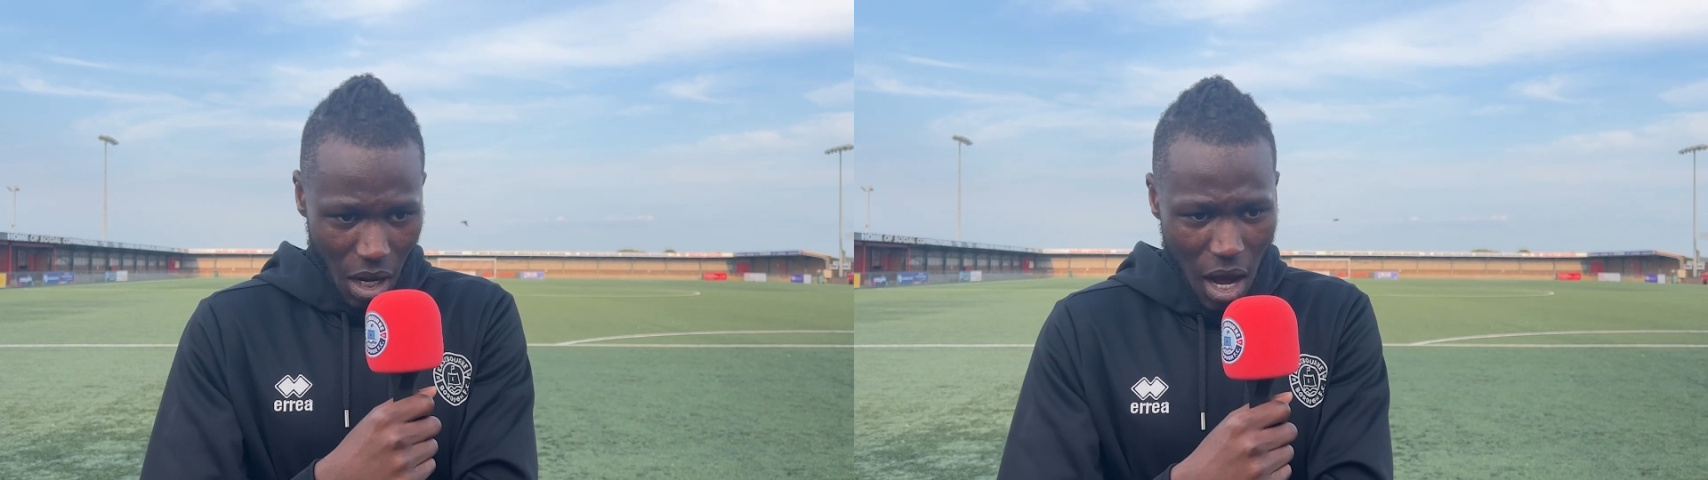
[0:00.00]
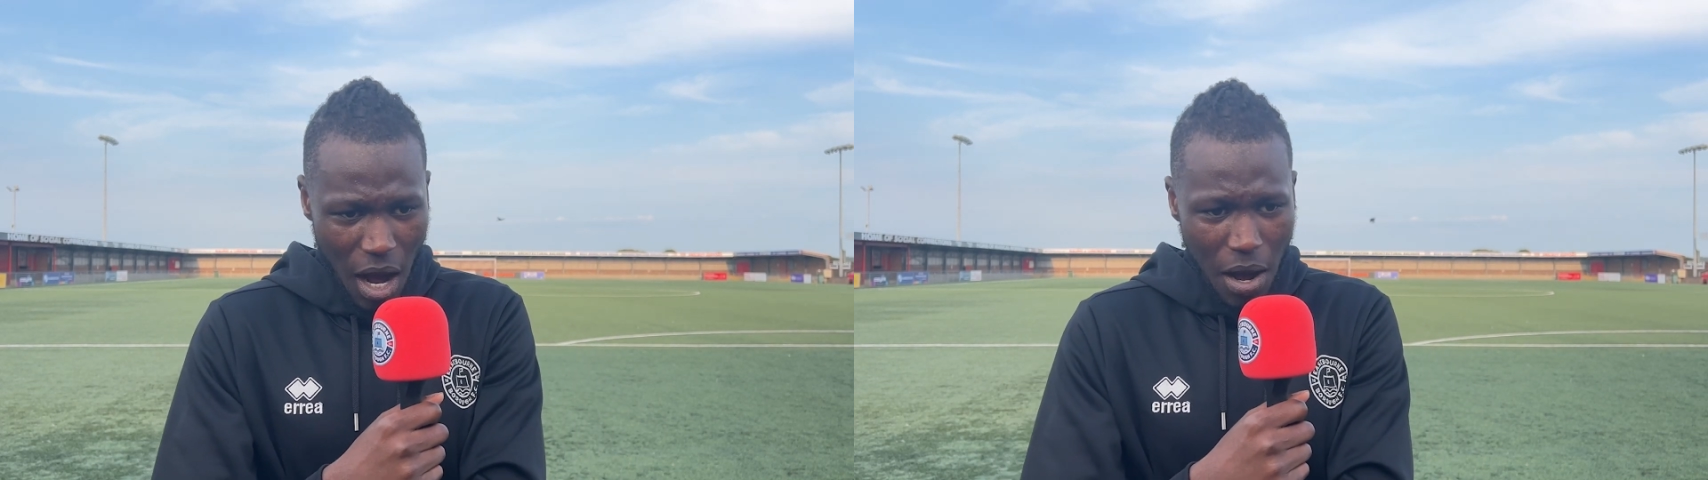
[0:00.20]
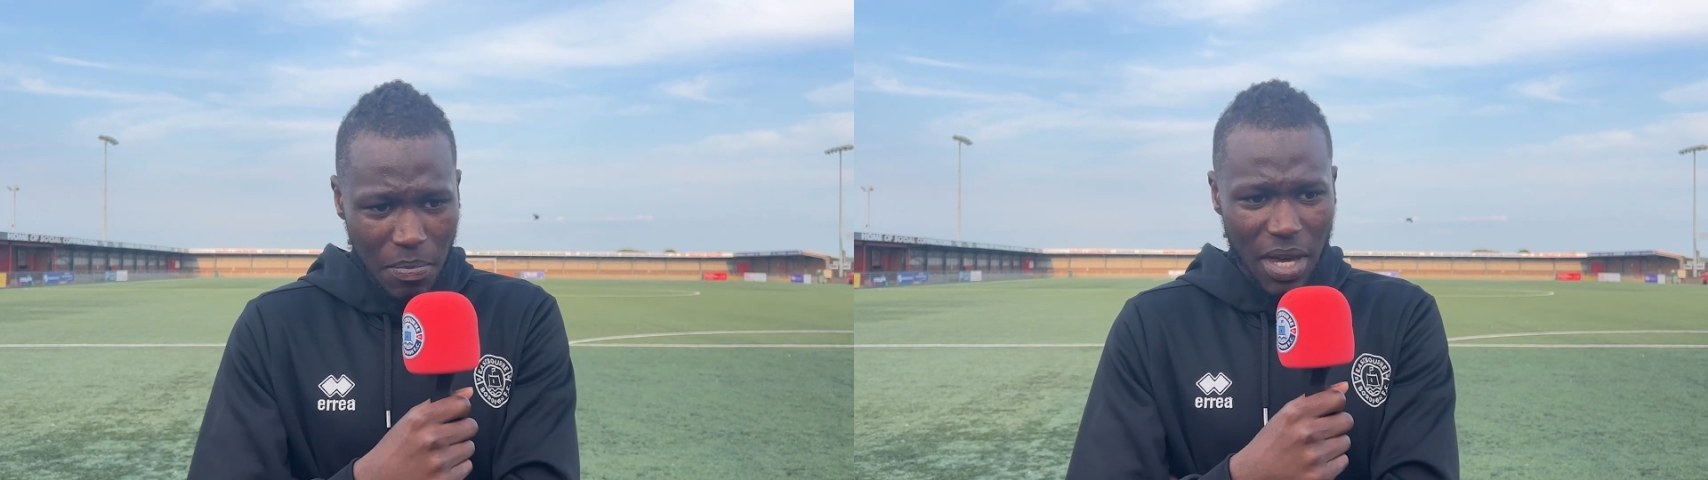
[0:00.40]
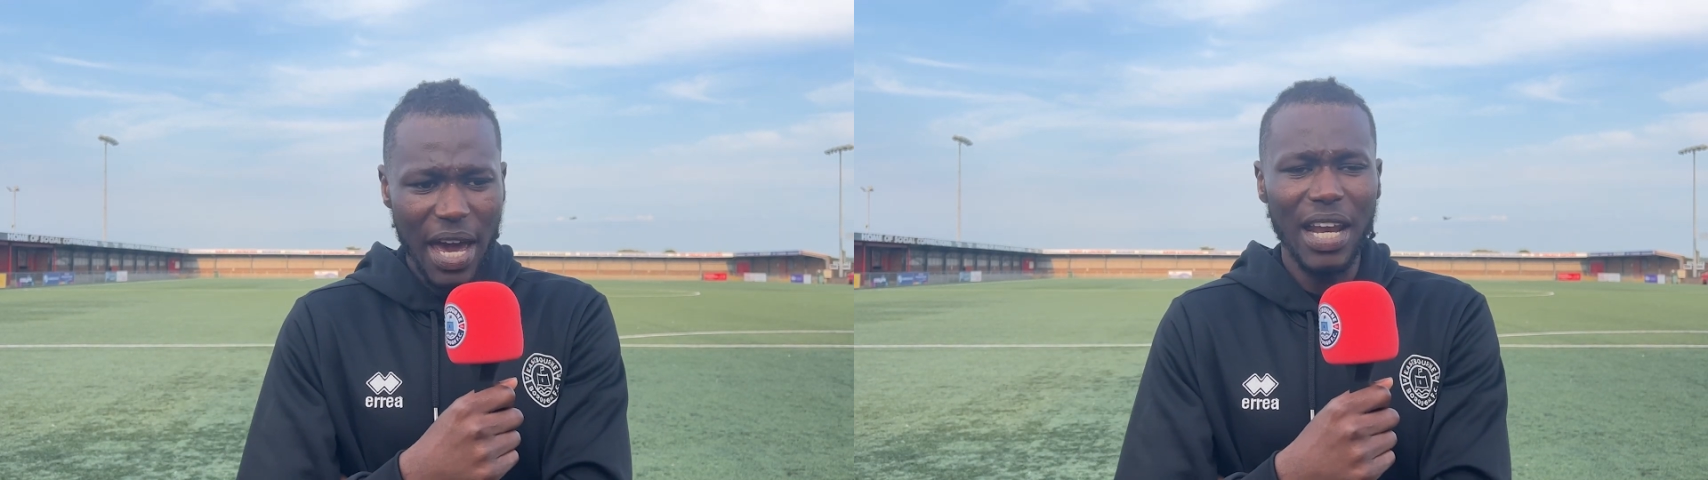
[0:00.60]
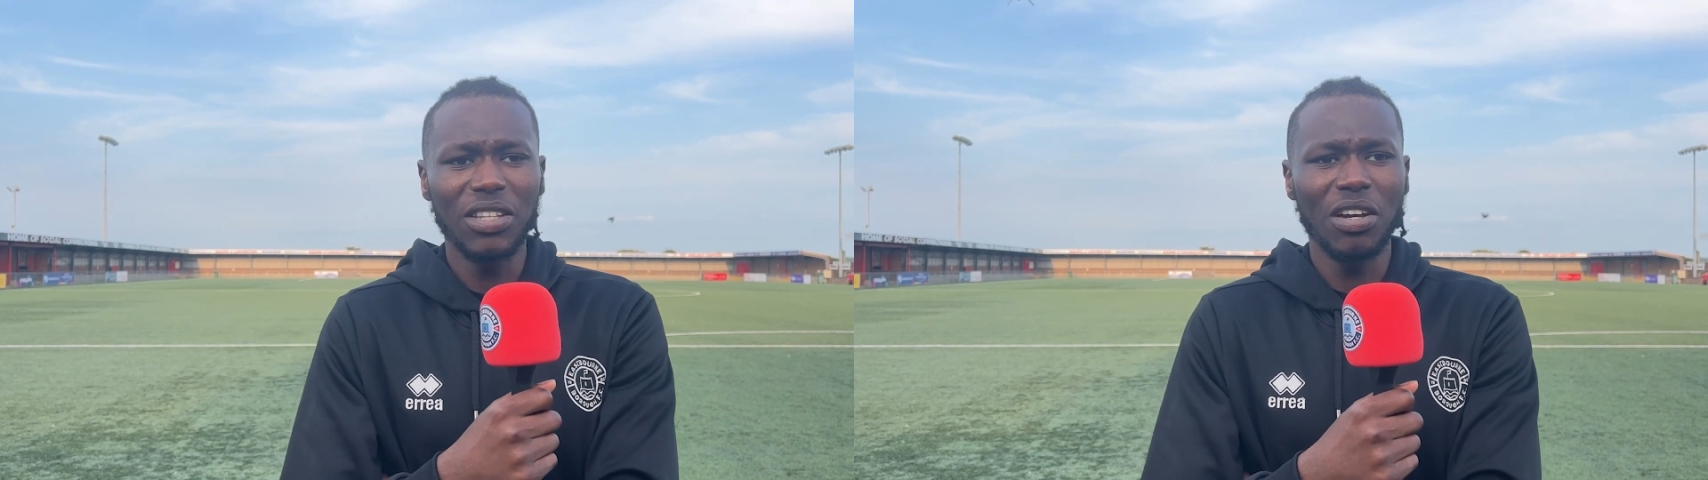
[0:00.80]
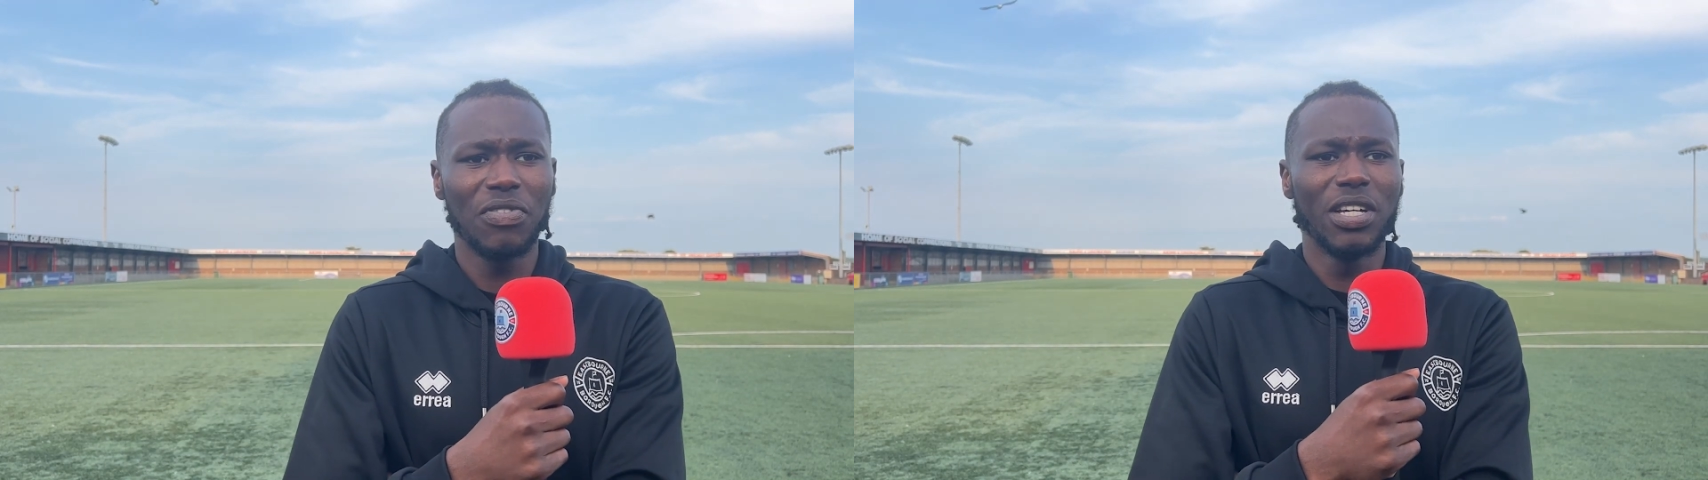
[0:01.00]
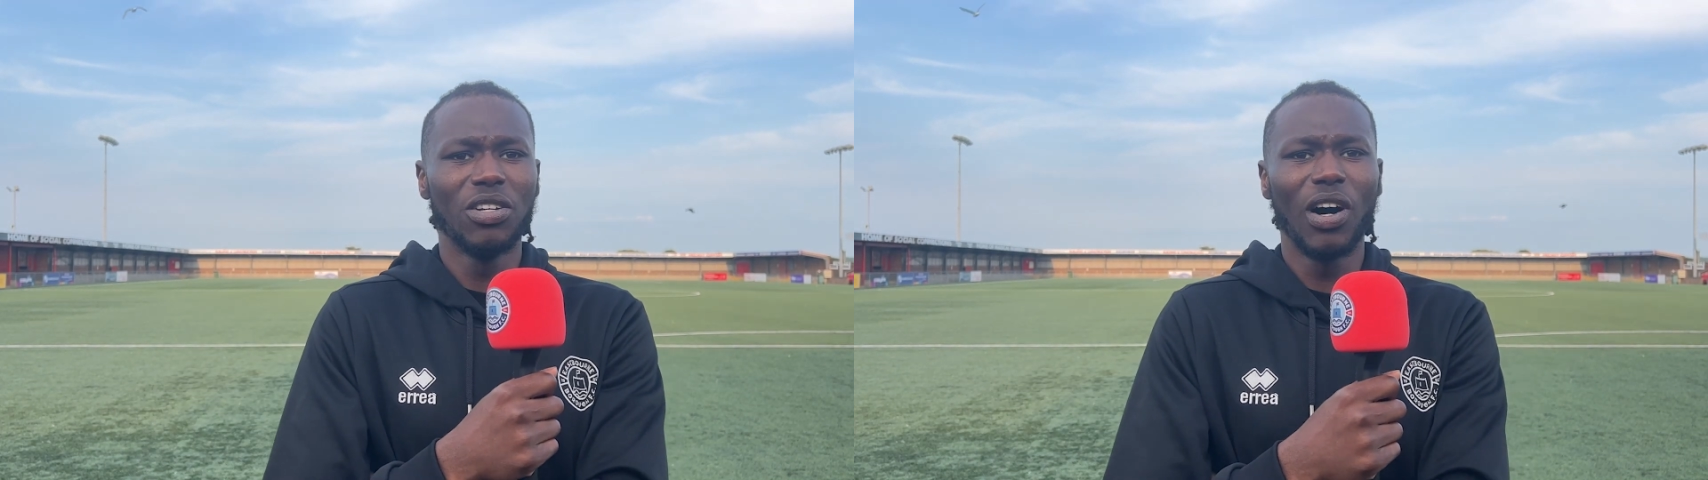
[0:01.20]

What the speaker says: Definitely.